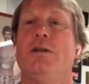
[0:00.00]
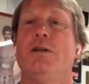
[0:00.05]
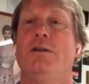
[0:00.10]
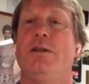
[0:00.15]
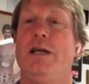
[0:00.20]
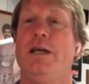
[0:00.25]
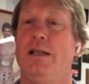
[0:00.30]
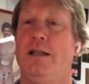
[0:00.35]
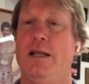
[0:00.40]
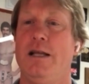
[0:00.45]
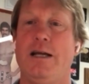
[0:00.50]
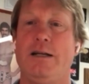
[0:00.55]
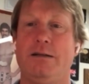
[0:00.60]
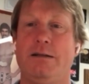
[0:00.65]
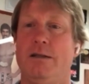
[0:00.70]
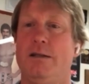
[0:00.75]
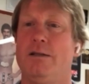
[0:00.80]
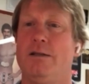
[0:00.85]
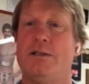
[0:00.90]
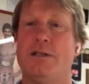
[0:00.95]
they
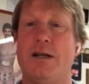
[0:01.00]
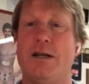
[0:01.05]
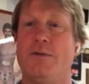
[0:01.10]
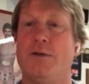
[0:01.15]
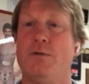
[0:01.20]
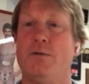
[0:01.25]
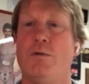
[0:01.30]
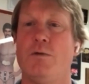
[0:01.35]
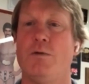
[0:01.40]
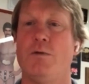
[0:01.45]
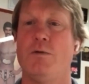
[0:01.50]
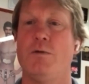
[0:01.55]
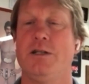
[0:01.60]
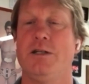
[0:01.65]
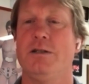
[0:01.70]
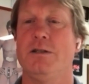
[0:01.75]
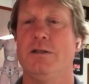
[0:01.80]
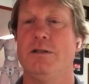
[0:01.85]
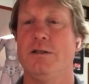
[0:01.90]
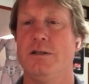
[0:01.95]
let the seven
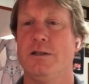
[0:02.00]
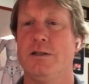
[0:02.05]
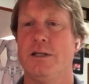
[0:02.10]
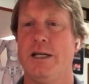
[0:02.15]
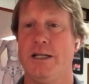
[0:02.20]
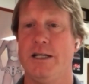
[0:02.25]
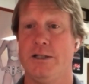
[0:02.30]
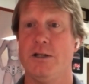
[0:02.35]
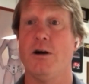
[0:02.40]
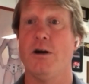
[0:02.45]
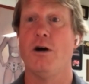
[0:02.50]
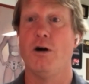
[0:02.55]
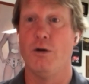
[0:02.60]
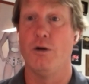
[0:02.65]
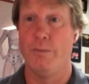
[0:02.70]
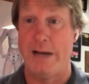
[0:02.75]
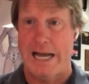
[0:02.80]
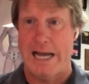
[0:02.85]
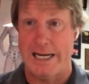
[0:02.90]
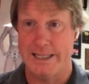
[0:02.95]
russian kids all
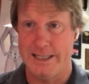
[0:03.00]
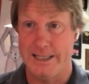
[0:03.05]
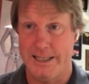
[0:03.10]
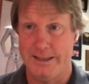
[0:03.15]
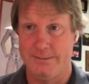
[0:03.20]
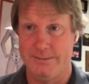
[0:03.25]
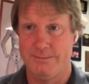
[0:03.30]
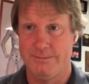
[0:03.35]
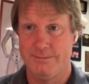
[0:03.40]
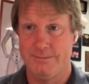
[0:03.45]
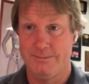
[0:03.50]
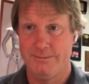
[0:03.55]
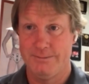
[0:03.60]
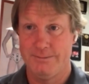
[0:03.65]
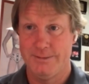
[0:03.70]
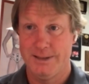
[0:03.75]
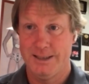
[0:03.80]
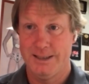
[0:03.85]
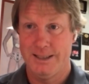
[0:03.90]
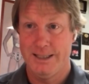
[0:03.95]
back in
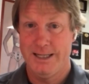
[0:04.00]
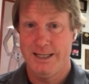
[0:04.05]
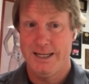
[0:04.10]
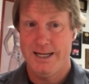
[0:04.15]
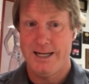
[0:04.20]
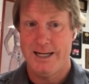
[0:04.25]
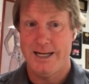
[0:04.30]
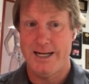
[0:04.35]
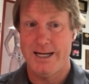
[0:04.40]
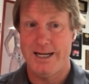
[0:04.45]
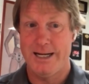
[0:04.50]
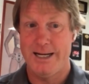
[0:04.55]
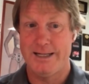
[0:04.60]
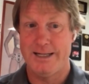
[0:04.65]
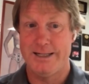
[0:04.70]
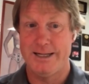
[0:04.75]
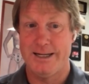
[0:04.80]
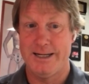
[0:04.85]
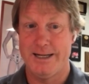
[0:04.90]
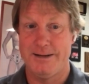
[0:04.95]
mm
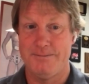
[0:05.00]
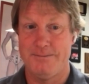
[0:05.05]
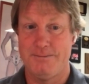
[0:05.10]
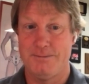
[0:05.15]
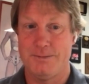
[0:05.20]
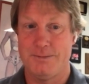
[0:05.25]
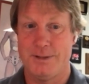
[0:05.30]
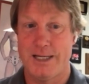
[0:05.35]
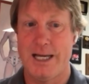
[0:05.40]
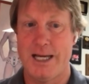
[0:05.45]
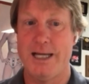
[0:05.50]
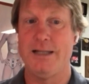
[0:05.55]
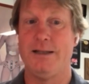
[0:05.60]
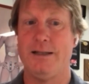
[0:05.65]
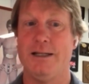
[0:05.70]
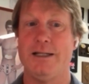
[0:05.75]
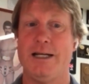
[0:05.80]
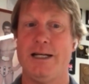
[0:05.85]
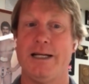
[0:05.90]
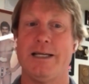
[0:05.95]
and um, Kate
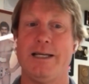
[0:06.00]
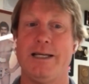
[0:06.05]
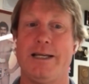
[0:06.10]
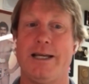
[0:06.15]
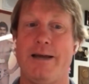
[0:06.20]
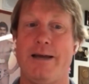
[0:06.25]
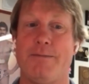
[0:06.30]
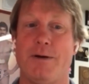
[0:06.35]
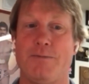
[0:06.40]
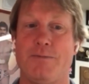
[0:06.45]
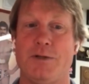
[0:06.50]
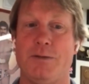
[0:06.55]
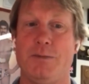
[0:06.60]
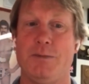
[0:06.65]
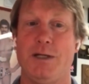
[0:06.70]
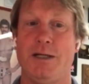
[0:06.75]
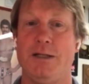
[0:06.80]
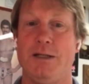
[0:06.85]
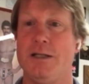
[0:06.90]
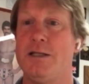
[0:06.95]
Ledecky came up to
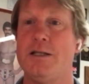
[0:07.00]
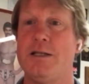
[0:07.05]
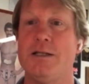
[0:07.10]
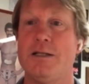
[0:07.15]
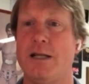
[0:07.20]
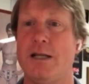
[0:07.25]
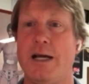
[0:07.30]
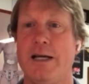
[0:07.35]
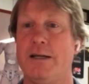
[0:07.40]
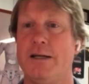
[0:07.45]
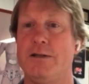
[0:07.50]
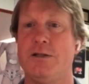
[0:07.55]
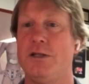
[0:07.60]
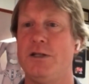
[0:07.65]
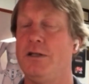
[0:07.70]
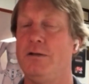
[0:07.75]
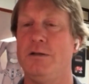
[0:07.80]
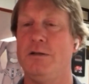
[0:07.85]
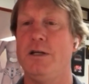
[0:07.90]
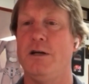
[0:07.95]
me, and this is like
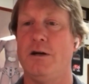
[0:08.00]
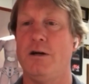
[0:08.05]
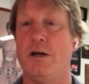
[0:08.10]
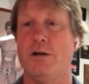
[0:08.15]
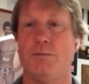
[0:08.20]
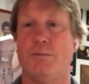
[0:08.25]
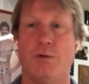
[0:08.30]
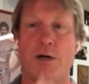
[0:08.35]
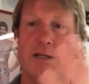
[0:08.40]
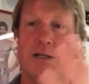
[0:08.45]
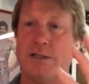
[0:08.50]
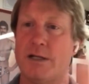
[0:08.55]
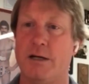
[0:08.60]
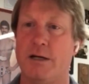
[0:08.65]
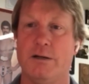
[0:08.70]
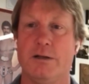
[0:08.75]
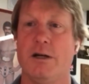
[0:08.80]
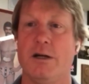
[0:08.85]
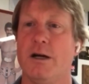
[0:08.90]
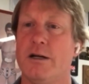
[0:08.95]
she, you know hundred breast
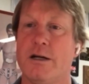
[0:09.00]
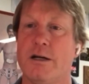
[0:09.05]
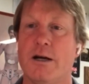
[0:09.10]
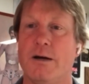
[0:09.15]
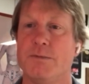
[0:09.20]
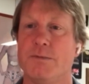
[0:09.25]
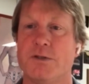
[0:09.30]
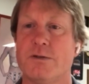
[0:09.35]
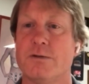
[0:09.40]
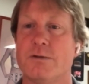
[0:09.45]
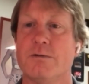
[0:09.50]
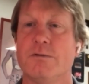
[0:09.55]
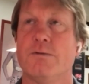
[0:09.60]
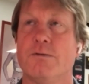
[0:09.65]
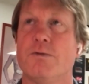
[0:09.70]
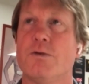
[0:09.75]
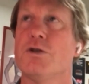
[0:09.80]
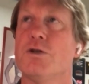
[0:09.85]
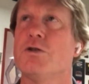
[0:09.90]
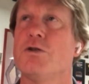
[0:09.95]
comes
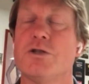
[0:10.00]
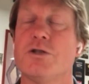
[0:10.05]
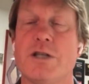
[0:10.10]
first or